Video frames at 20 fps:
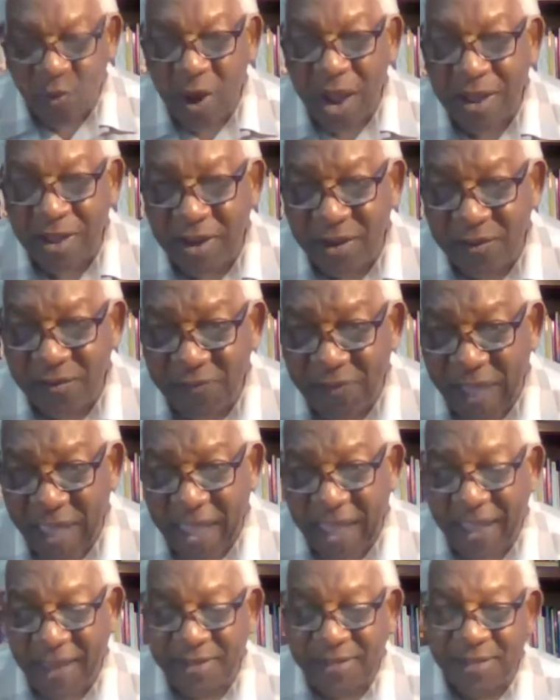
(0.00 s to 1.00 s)
regular
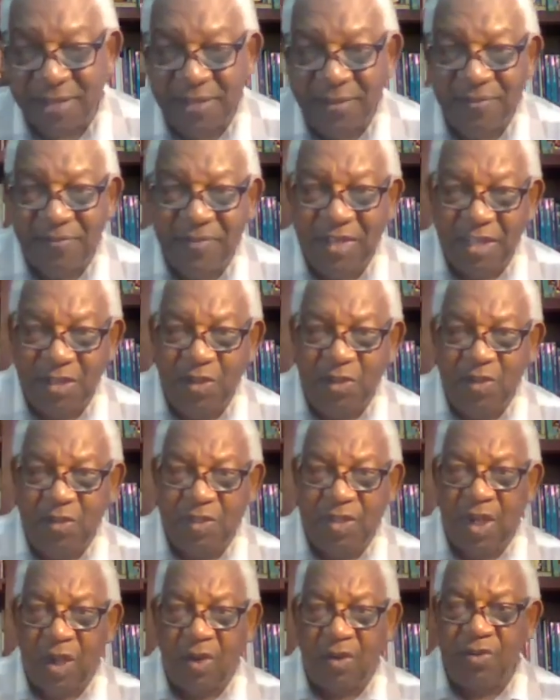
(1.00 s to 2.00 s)
fast that you
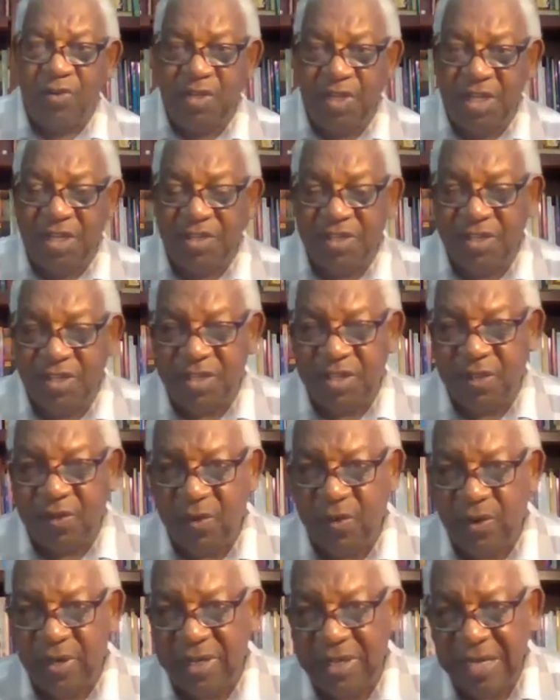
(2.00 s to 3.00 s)
saw Jesus
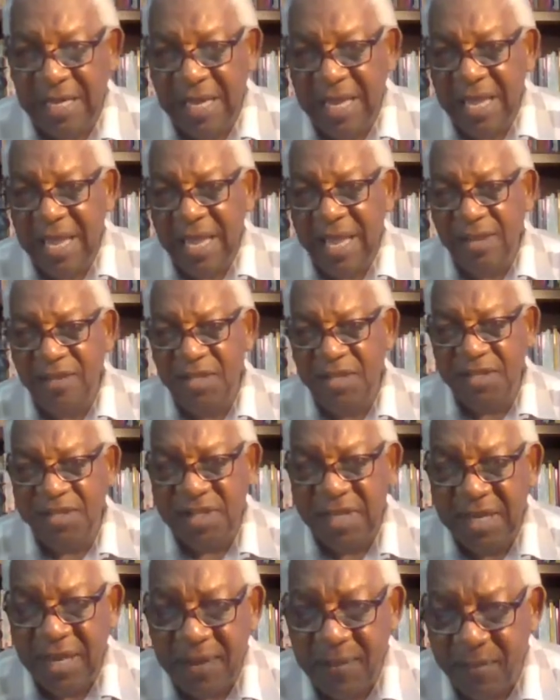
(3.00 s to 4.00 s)
doing, and you
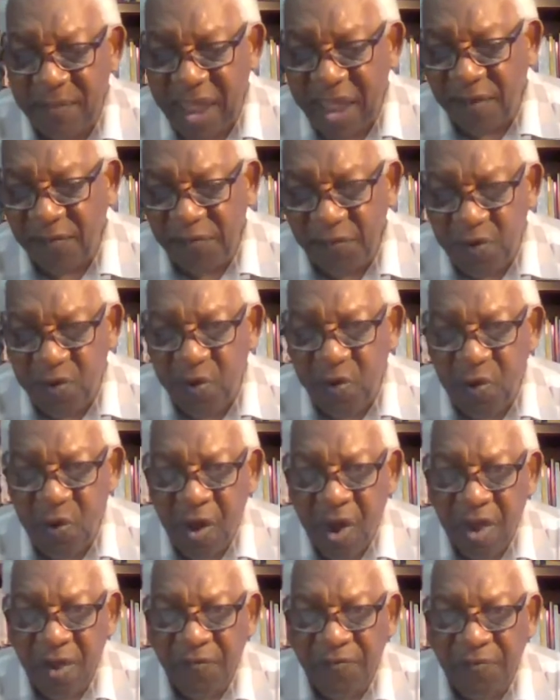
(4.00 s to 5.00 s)
see in Matthew
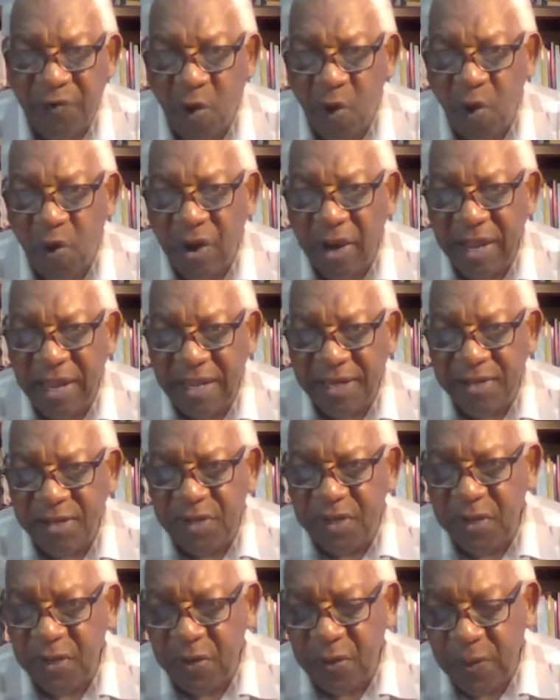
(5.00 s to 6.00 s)
4 and
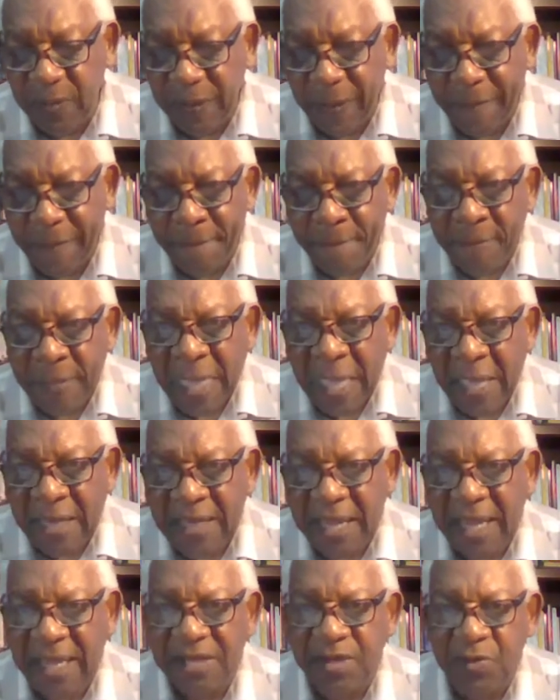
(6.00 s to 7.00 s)
2
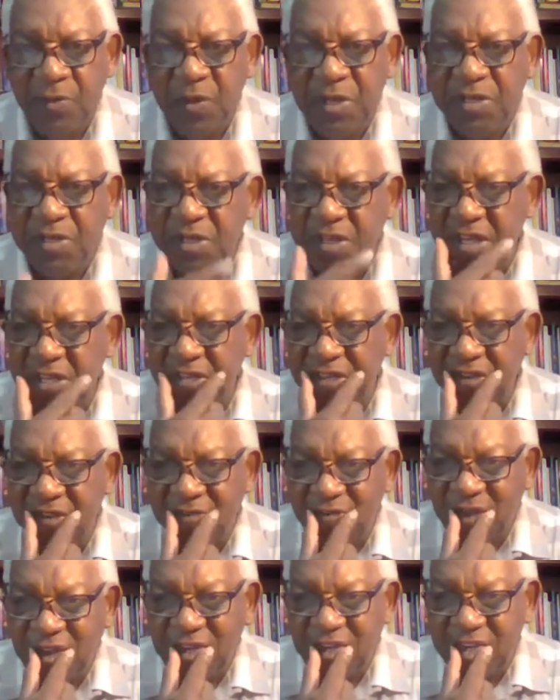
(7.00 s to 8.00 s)
that when Jesus
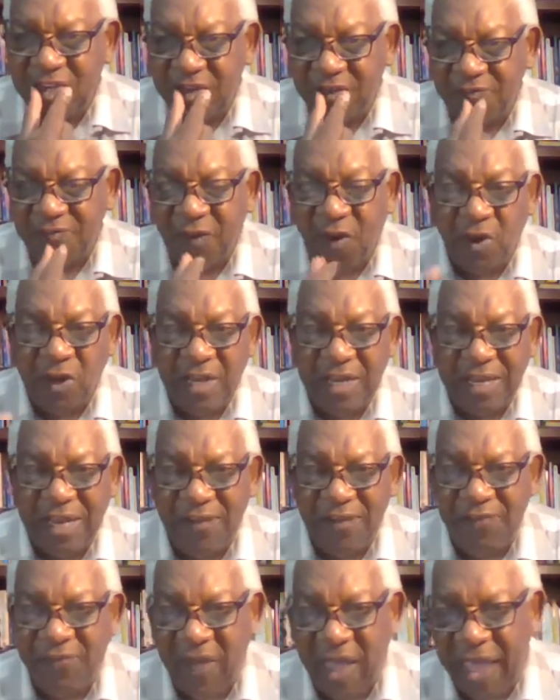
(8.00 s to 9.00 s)
finished the 40
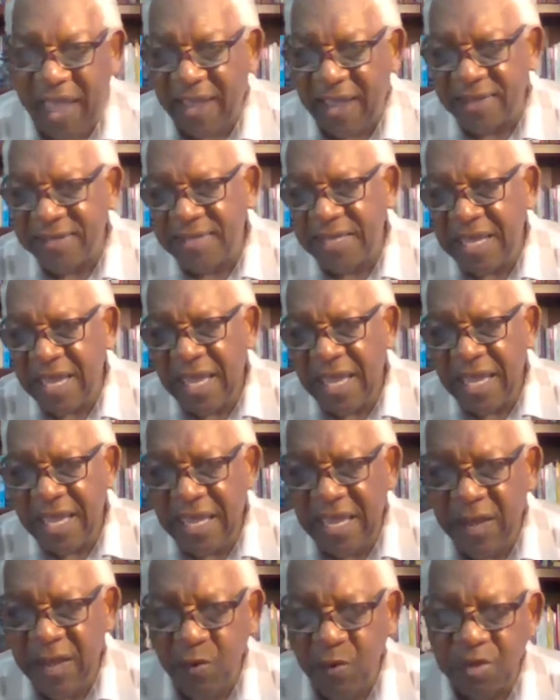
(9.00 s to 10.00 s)
day fast,
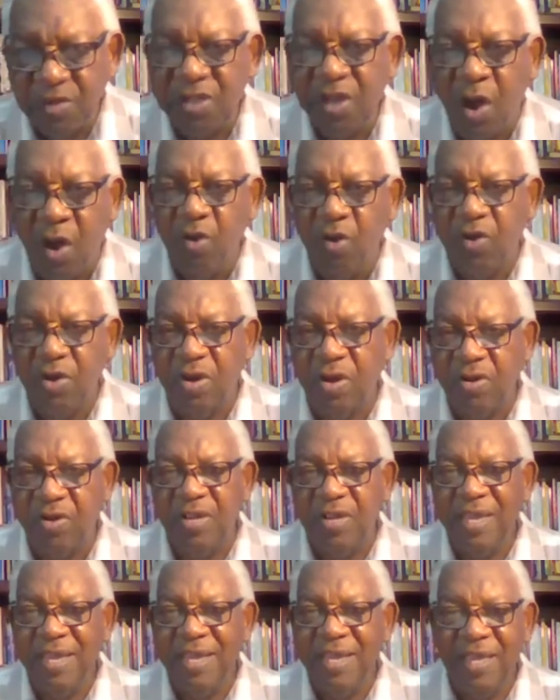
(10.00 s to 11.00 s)
he was
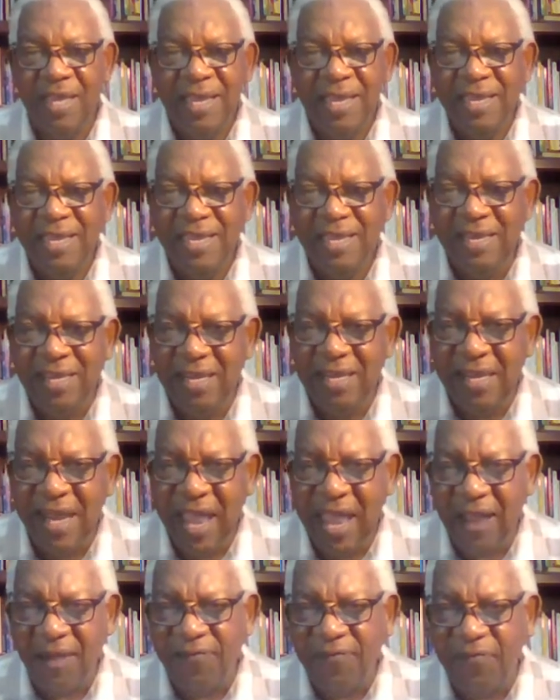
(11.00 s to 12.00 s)
hungered. He didn't
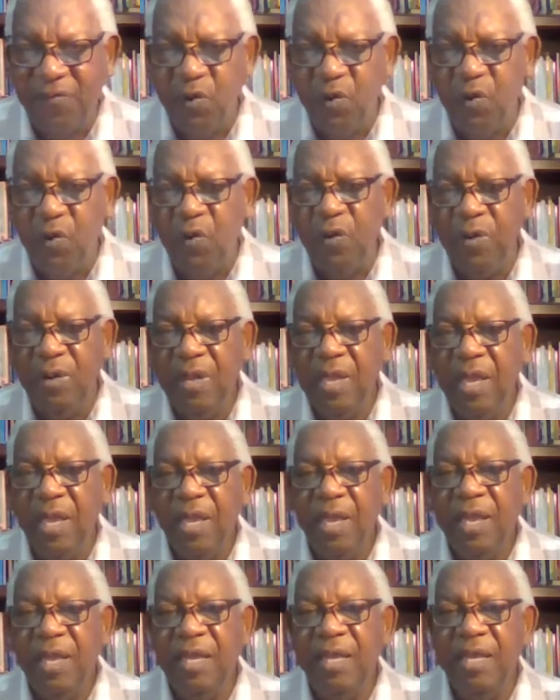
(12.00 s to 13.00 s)
have food,
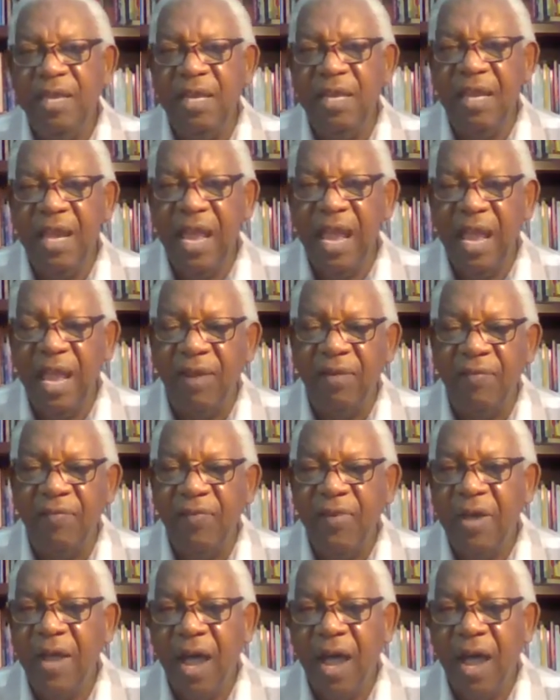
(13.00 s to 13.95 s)
he didn't have